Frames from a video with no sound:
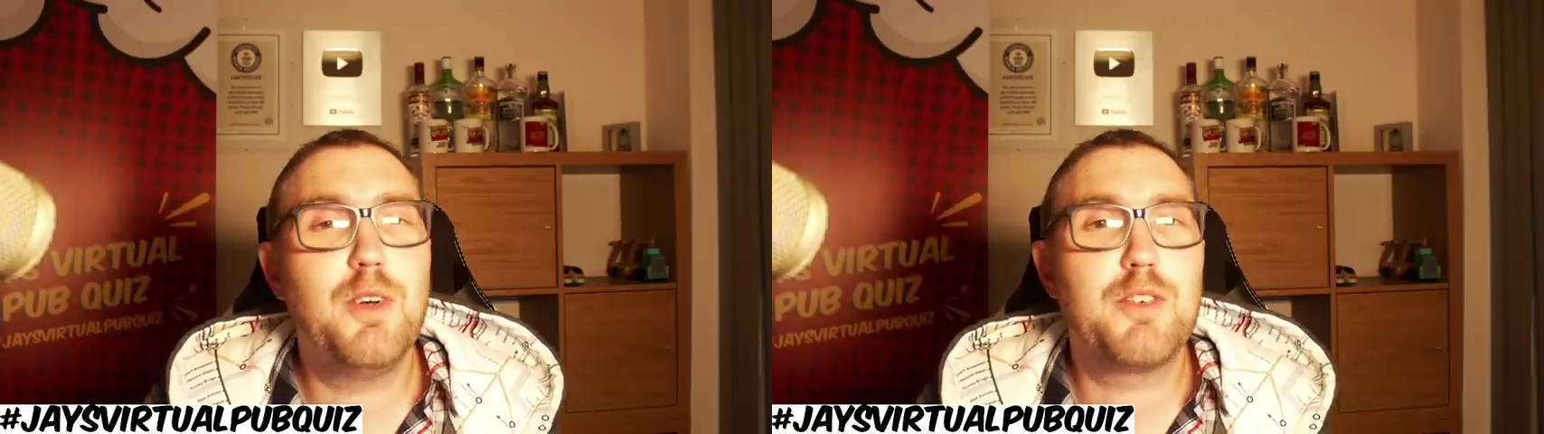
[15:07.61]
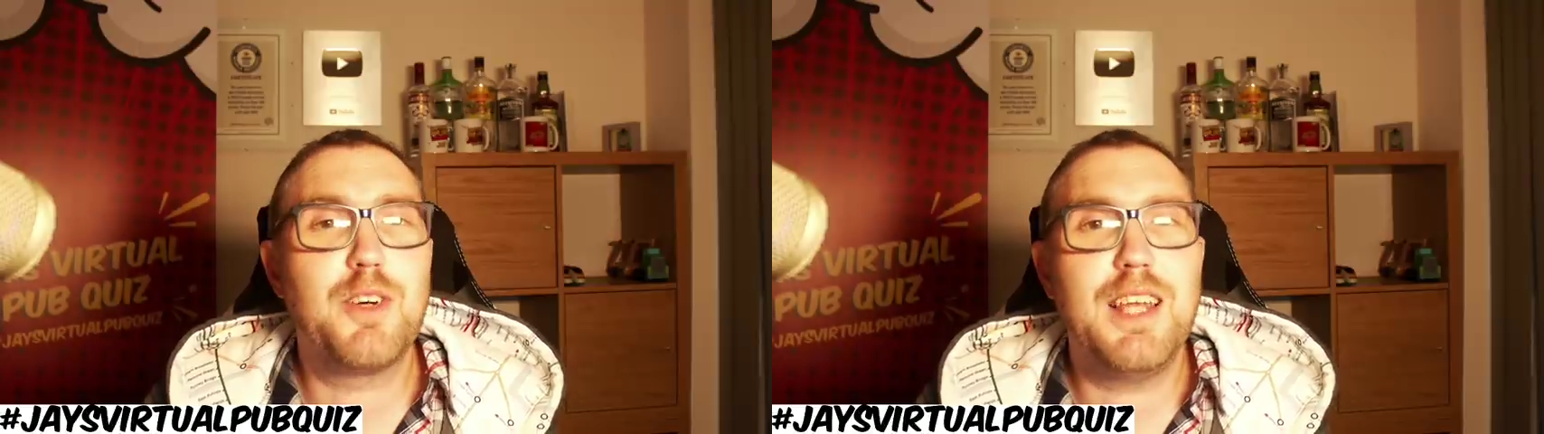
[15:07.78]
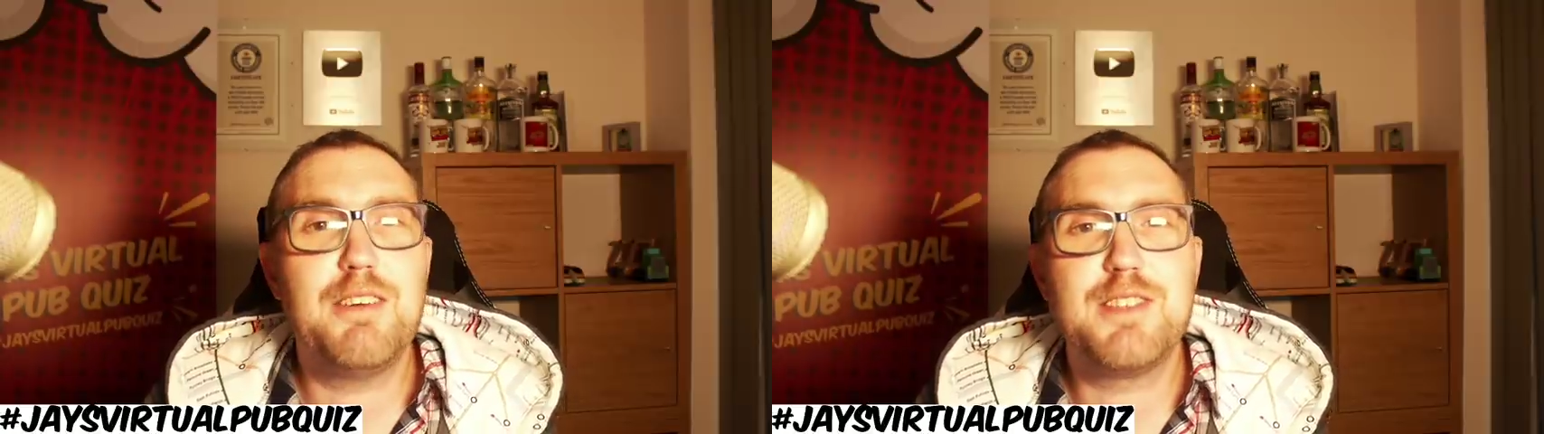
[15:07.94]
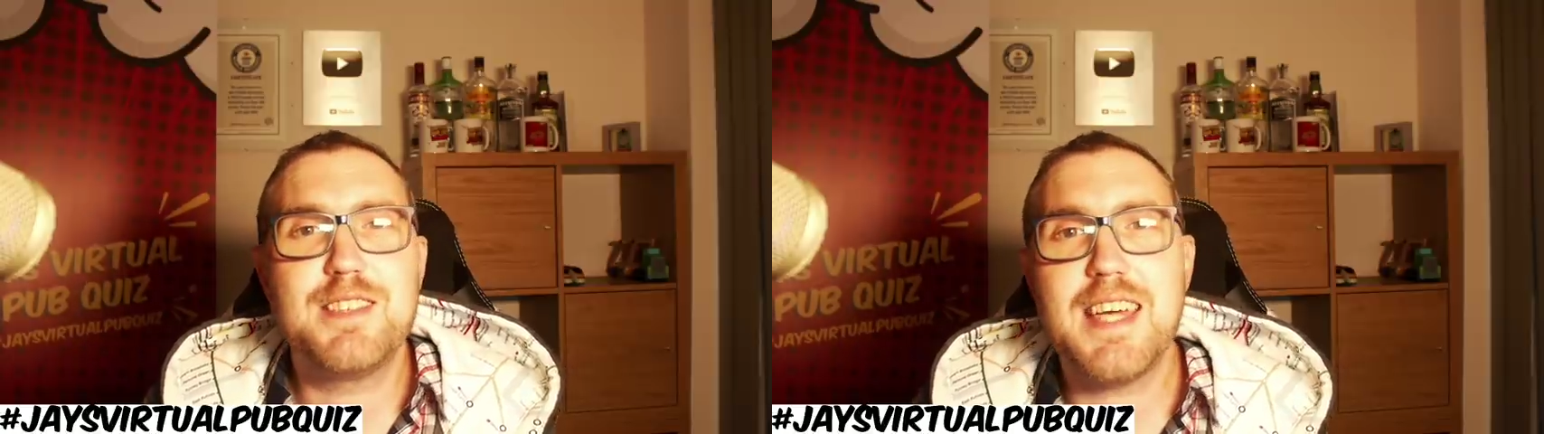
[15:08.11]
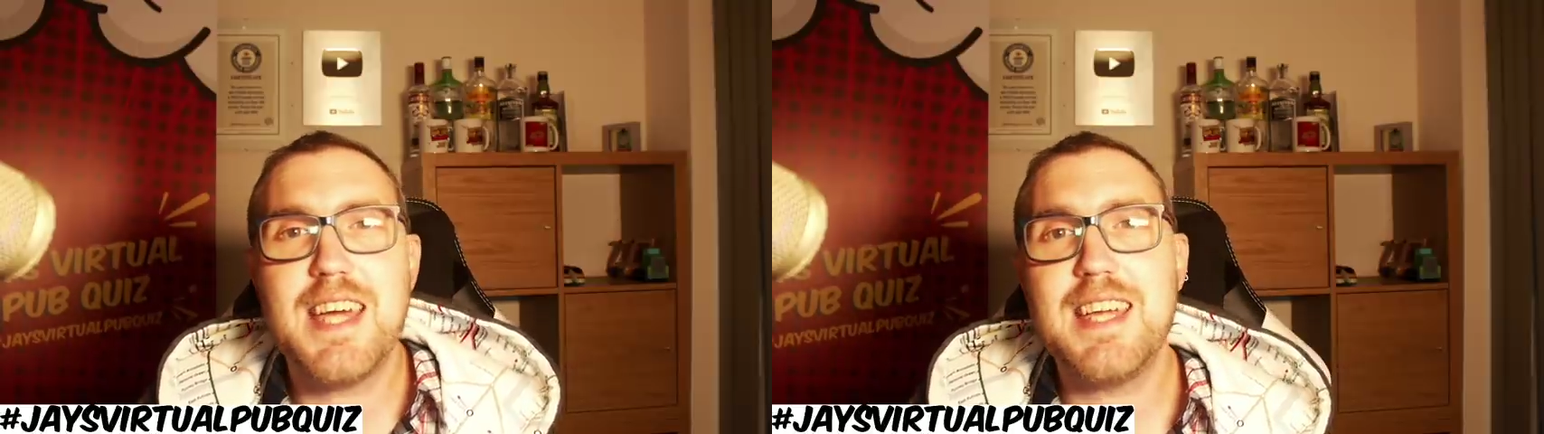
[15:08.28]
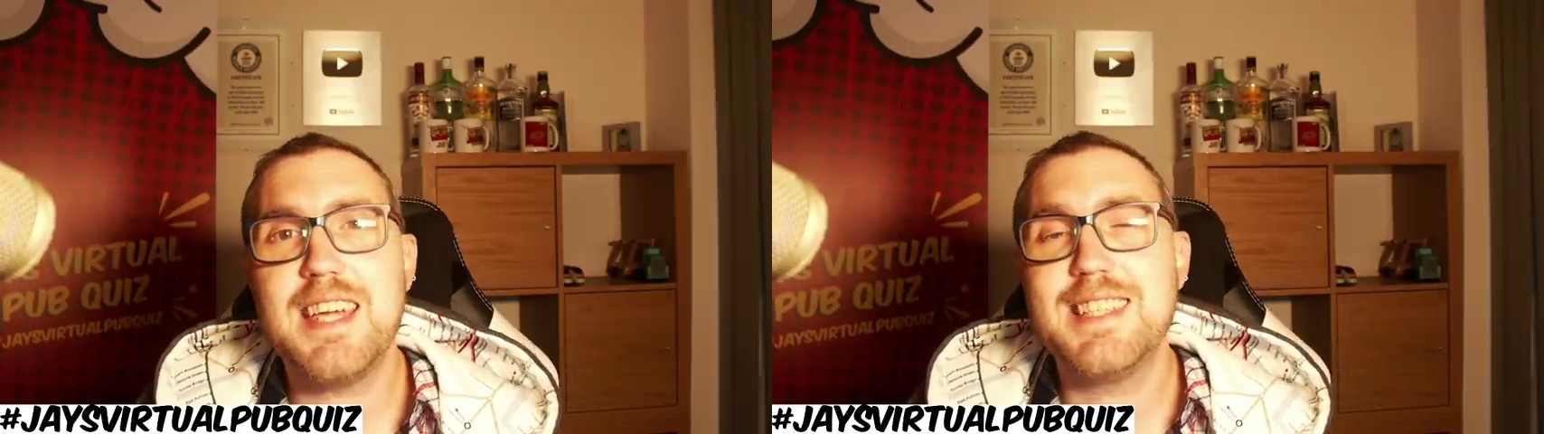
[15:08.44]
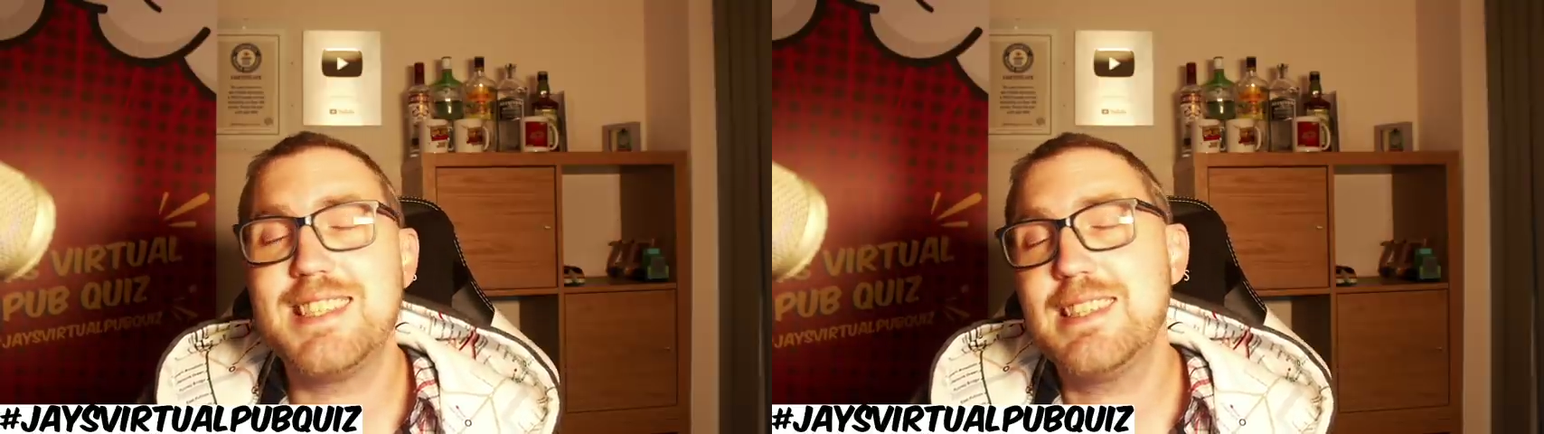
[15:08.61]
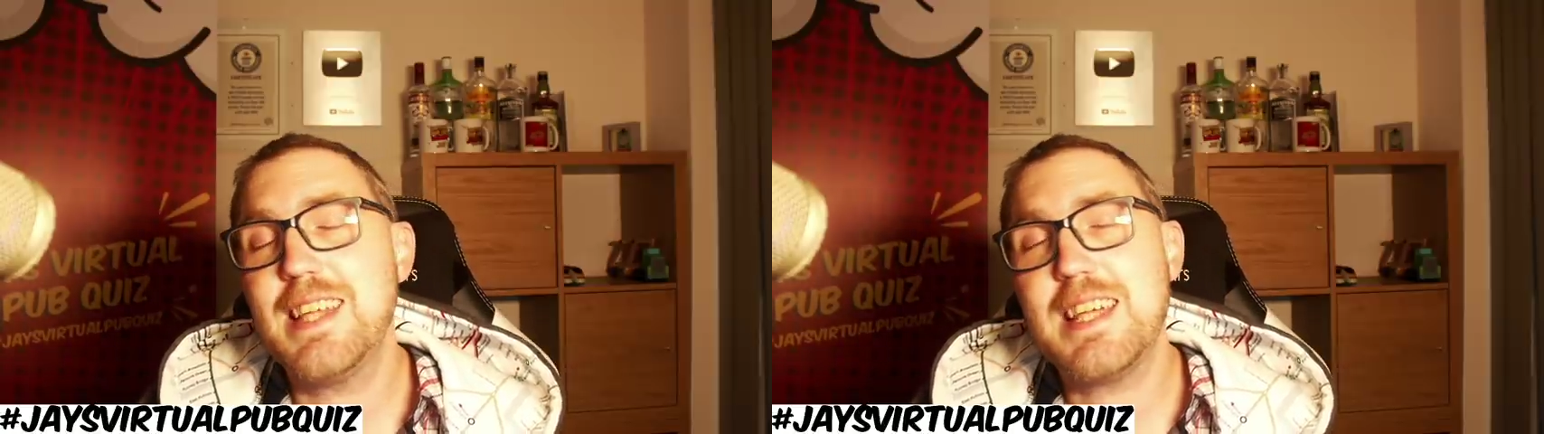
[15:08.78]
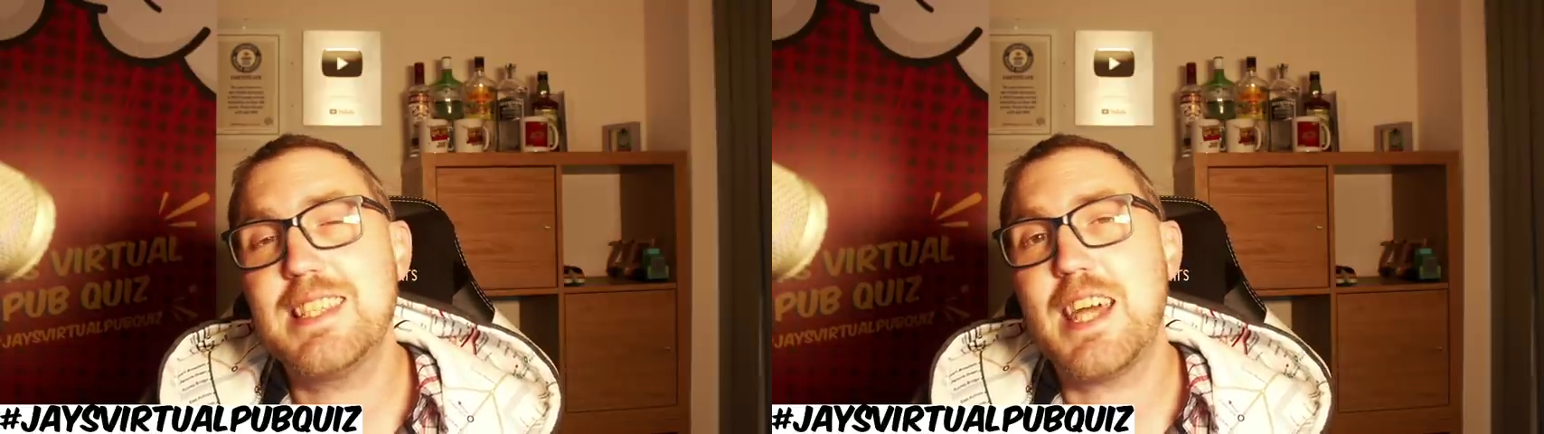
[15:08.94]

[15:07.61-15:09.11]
All I've got left to say is stay